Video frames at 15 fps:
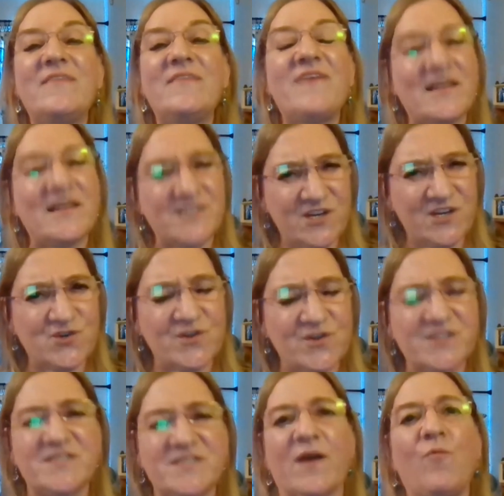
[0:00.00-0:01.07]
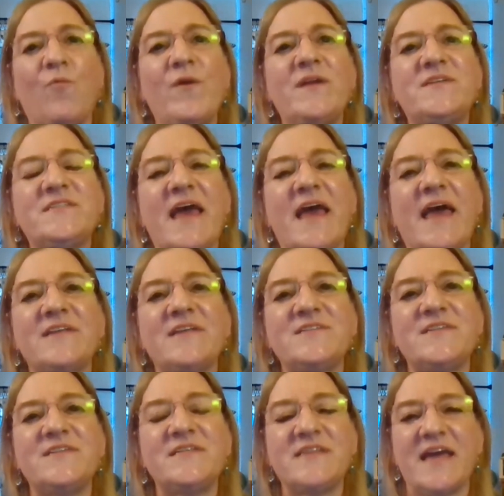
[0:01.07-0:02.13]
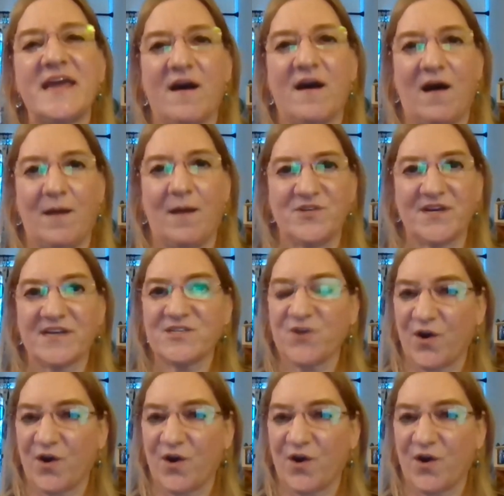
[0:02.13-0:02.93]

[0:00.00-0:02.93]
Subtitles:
That's interesting. We tend to take objects.